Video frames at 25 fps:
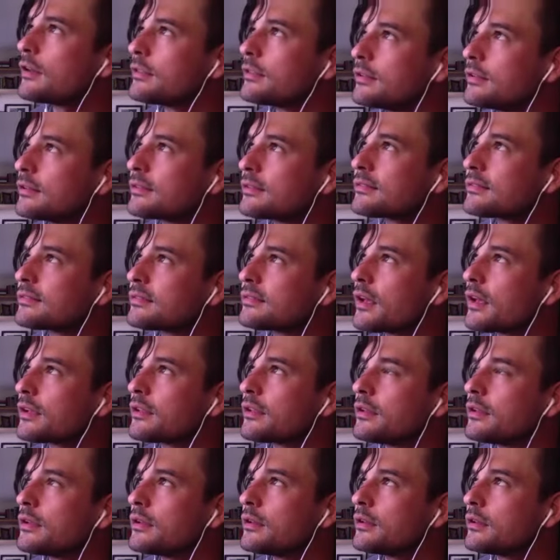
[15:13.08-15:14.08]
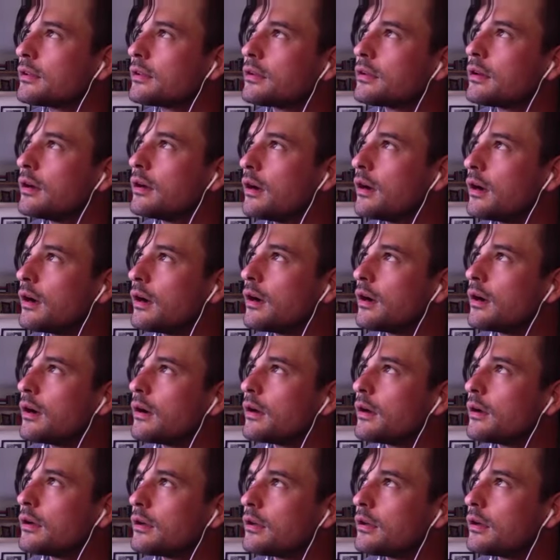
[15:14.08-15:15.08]
the second. Uh,
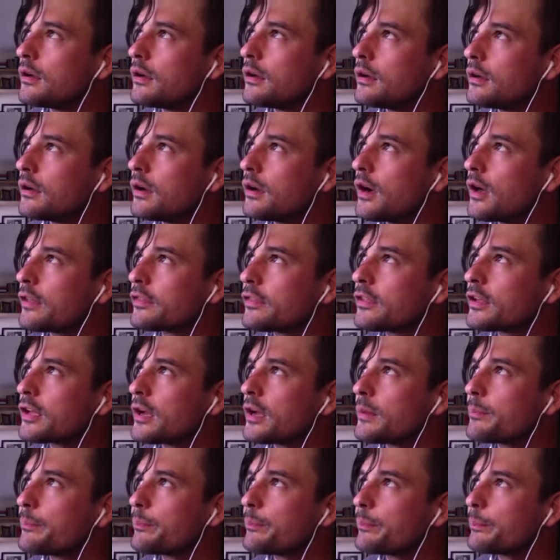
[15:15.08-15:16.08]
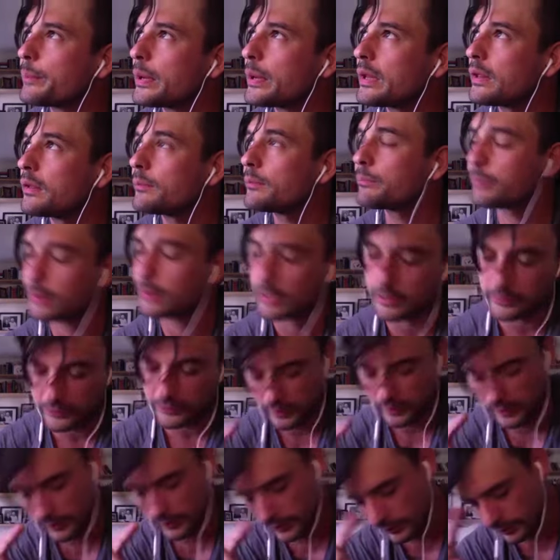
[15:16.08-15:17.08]
I think I p- placed
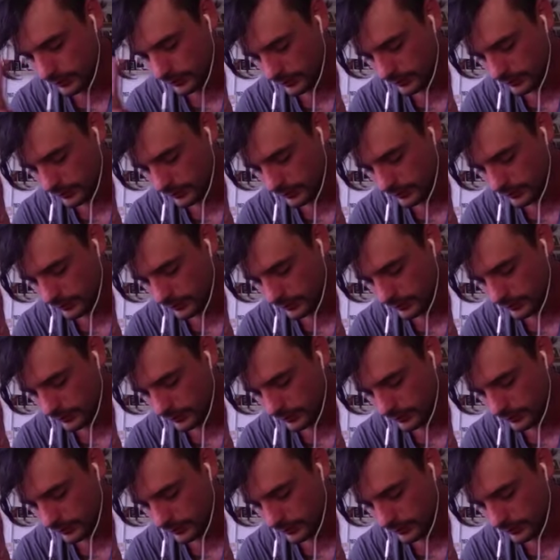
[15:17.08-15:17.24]
the.